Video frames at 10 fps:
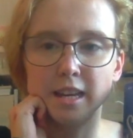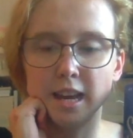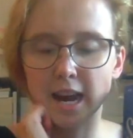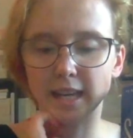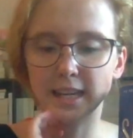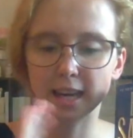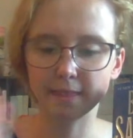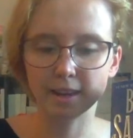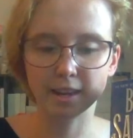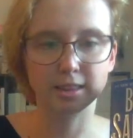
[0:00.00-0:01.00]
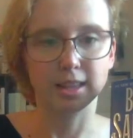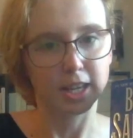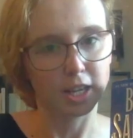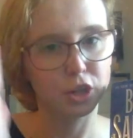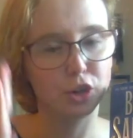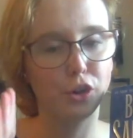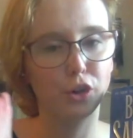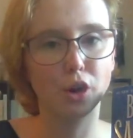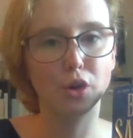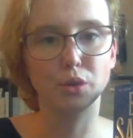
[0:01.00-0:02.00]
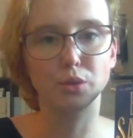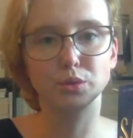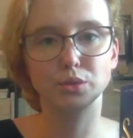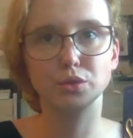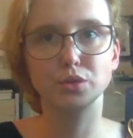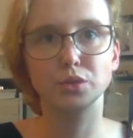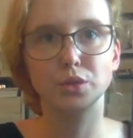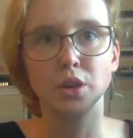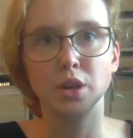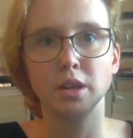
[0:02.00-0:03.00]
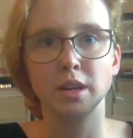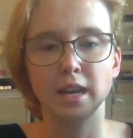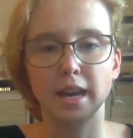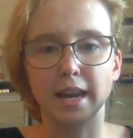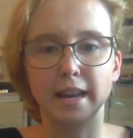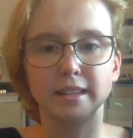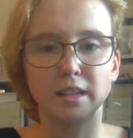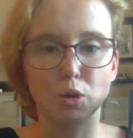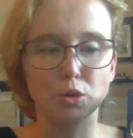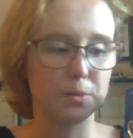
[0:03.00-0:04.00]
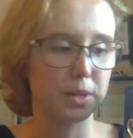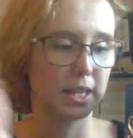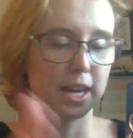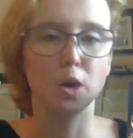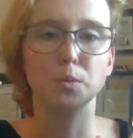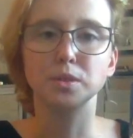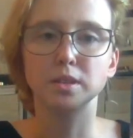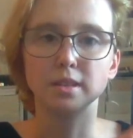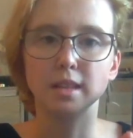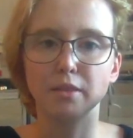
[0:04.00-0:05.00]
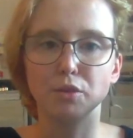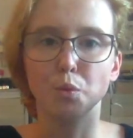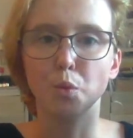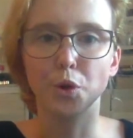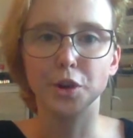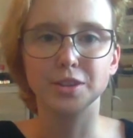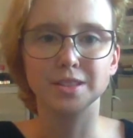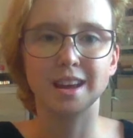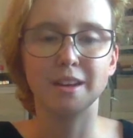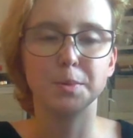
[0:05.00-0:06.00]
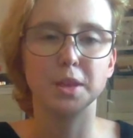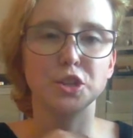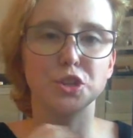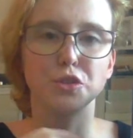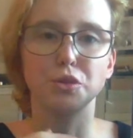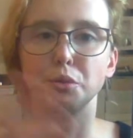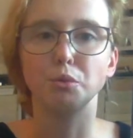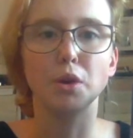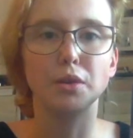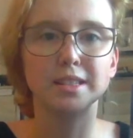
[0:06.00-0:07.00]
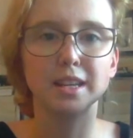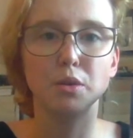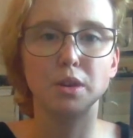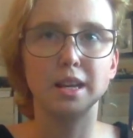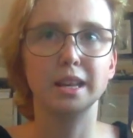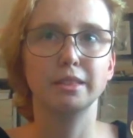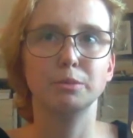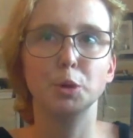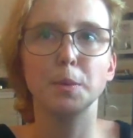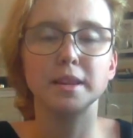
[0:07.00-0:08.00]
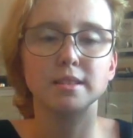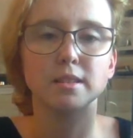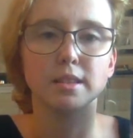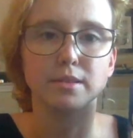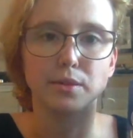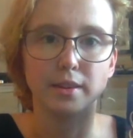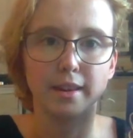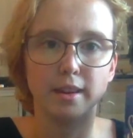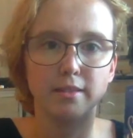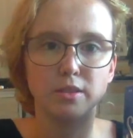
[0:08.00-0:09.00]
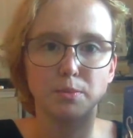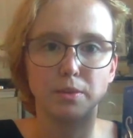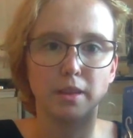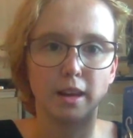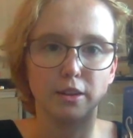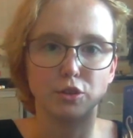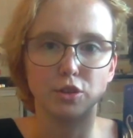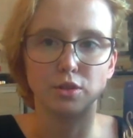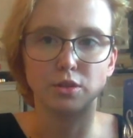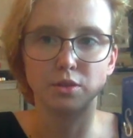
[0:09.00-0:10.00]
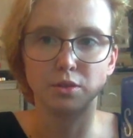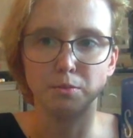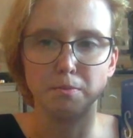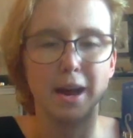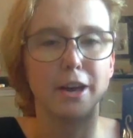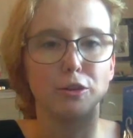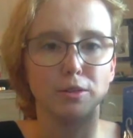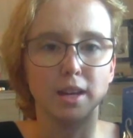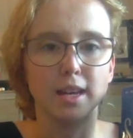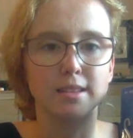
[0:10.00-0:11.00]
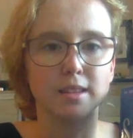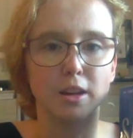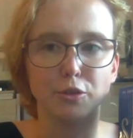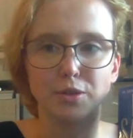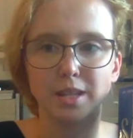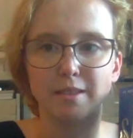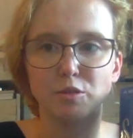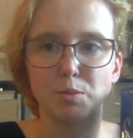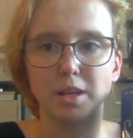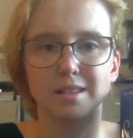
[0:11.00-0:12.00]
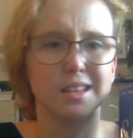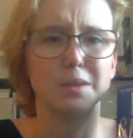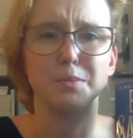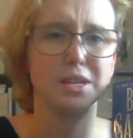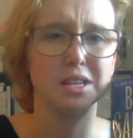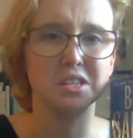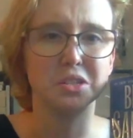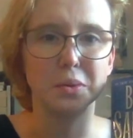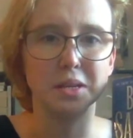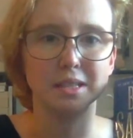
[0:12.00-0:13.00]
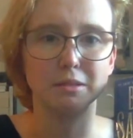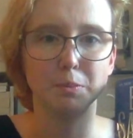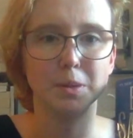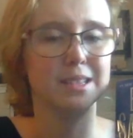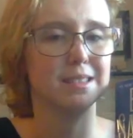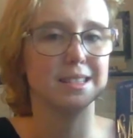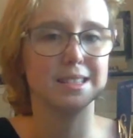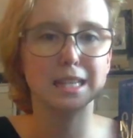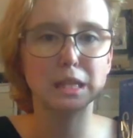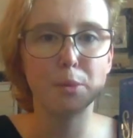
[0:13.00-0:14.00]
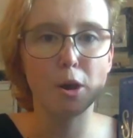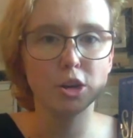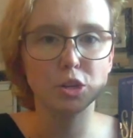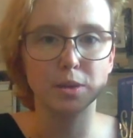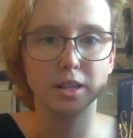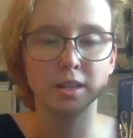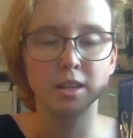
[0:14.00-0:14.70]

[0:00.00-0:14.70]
I get that it like goes and ultimately helps to save the warrior's life, but that's just that's like it. They're basically slaves that just matter less than other slaves because they can be so easily replaced. Because like the Parshmen,